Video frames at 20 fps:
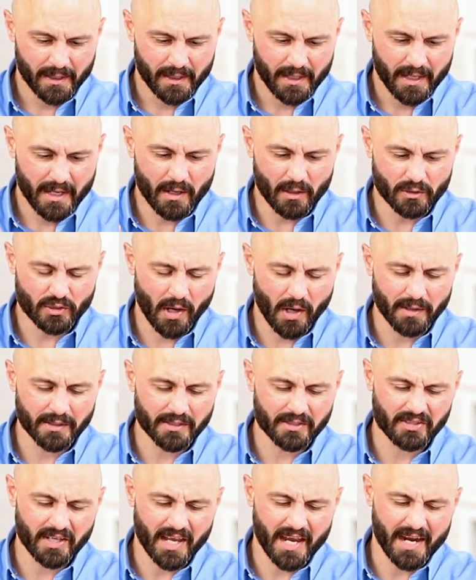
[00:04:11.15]
He goes on to
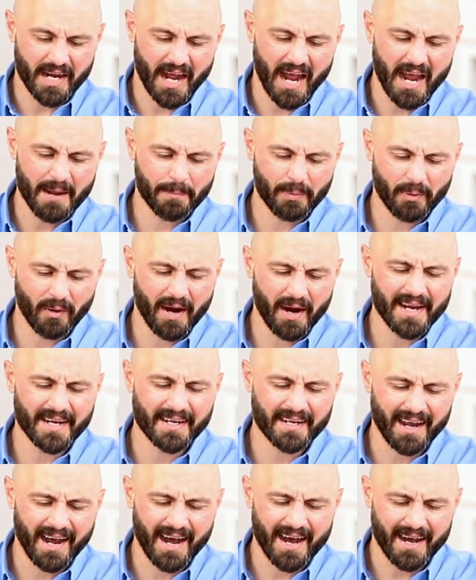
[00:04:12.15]
say, "And I pray
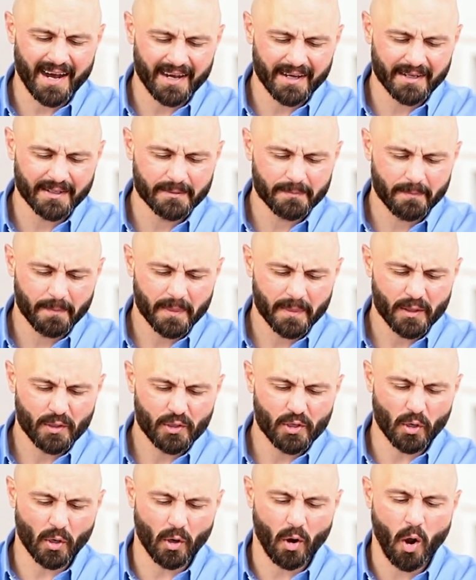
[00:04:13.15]
God,
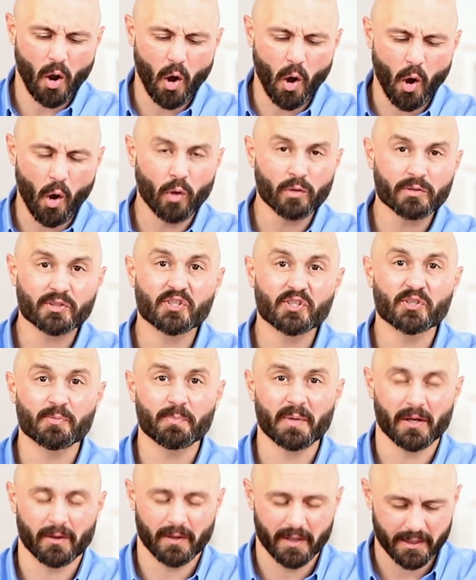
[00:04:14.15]
your whole
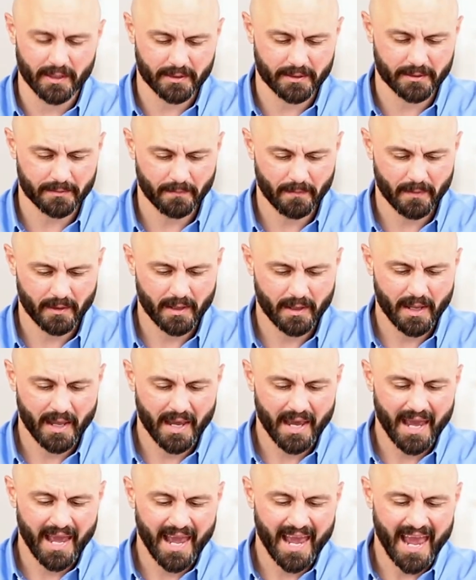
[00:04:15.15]
spirit
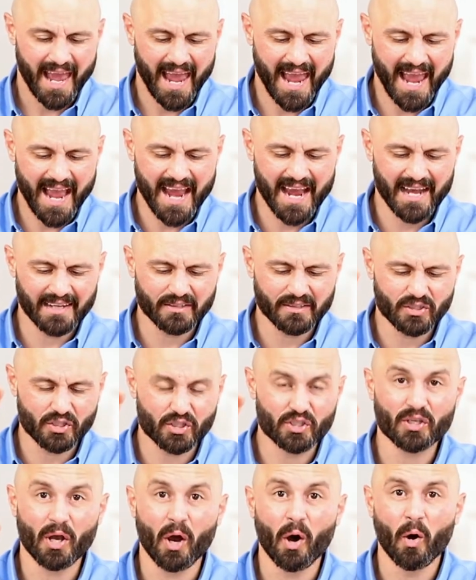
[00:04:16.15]
and
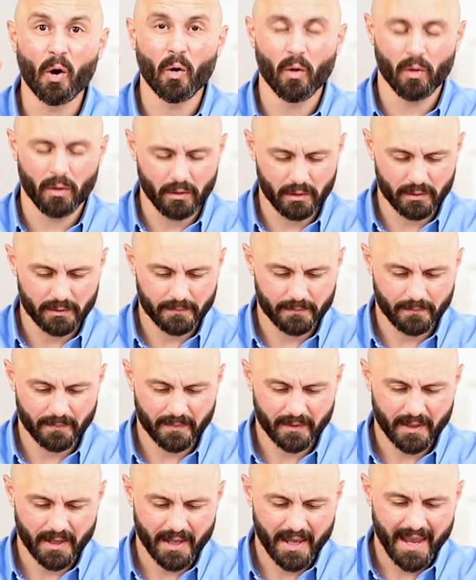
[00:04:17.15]
soul
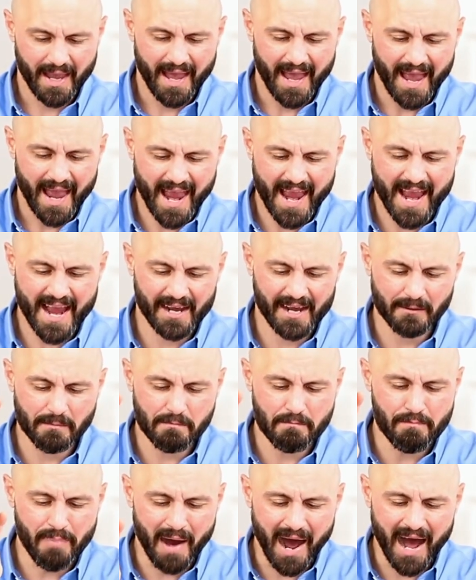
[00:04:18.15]

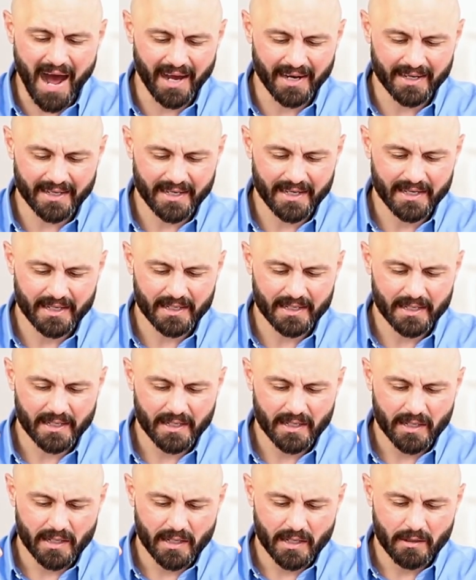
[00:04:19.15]
and body
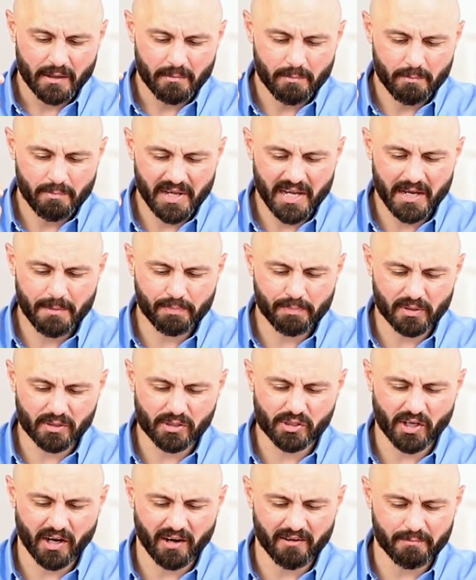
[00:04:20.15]
be
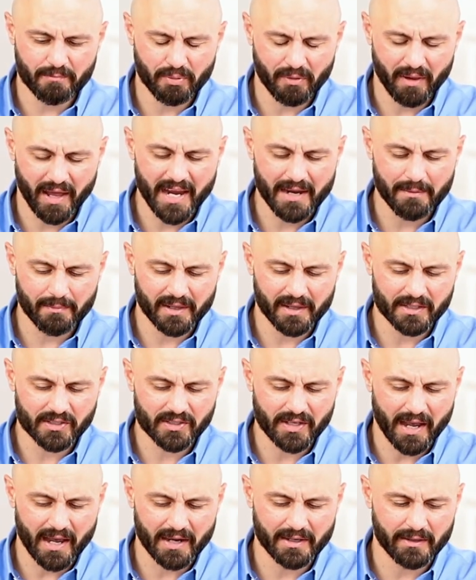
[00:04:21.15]
preserved
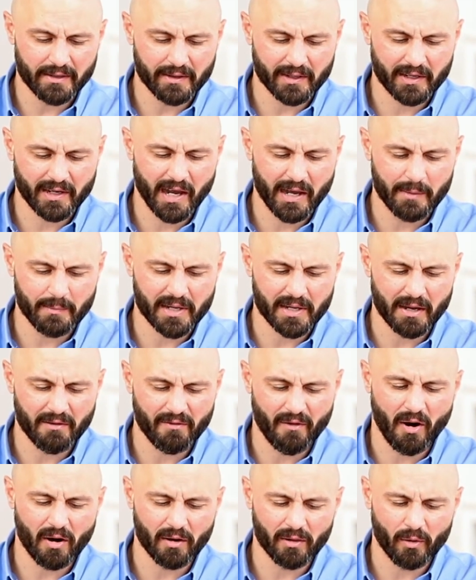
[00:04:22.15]
blameless unto the coming
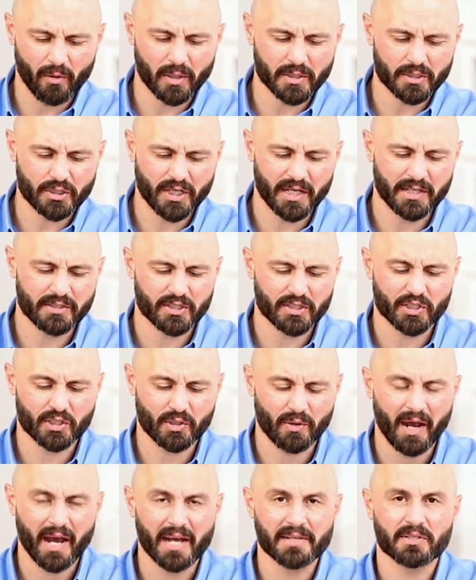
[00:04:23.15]
of our Lord Jesus
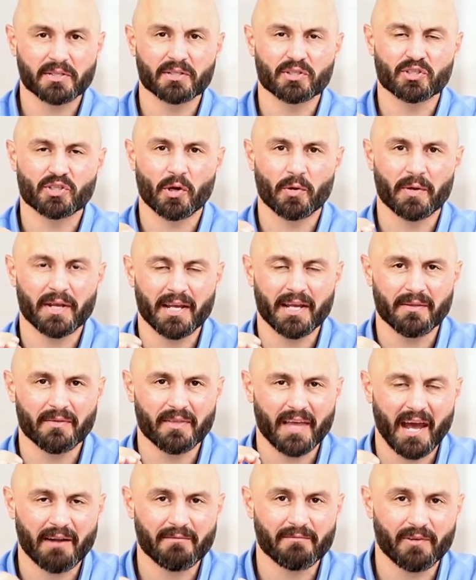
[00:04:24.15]
Christ." And so in
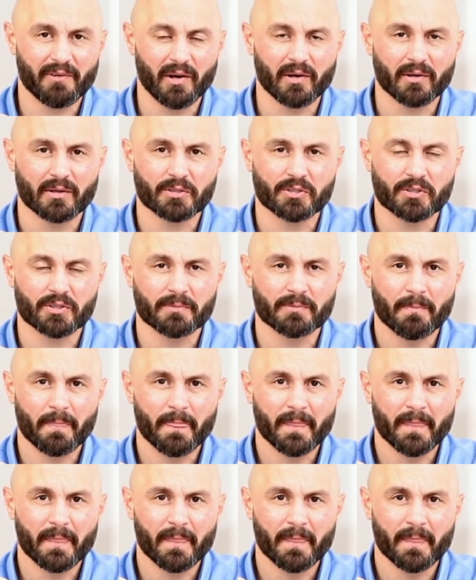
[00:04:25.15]
that verse,